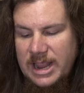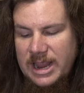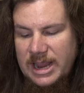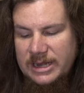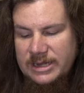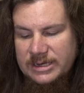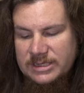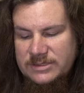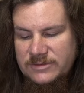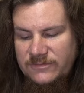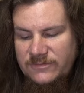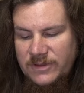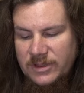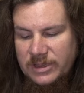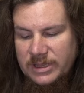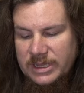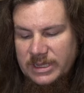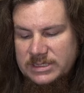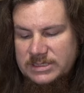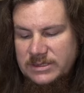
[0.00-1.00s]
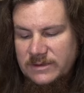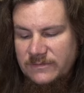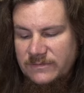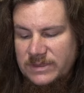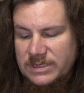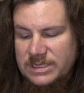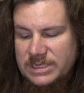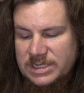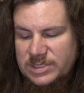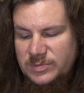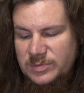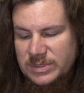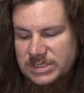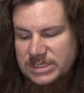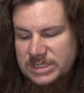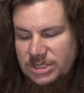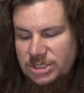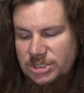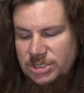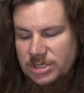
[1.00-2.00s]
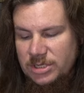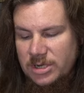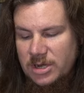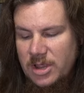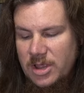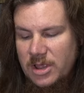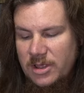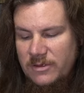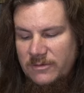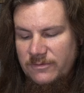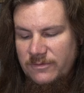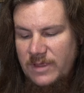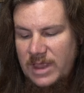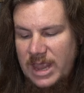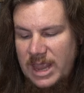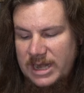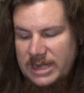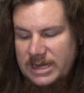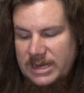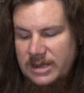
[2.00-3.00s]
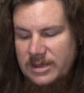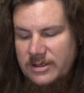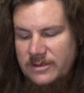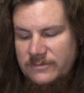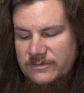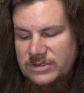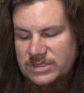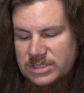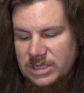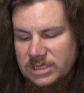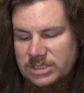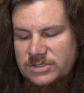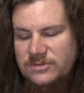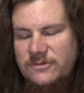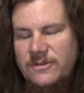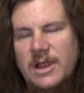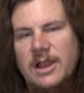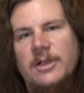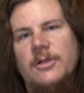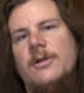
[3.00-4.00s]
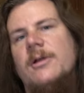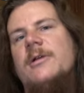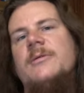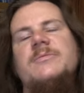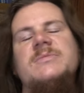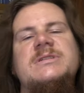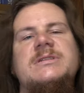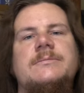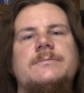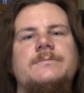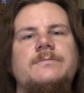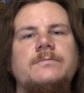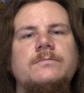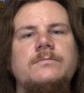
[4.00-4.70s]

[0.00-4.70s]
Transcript: and its affiliates of the disposition of any of such firearms.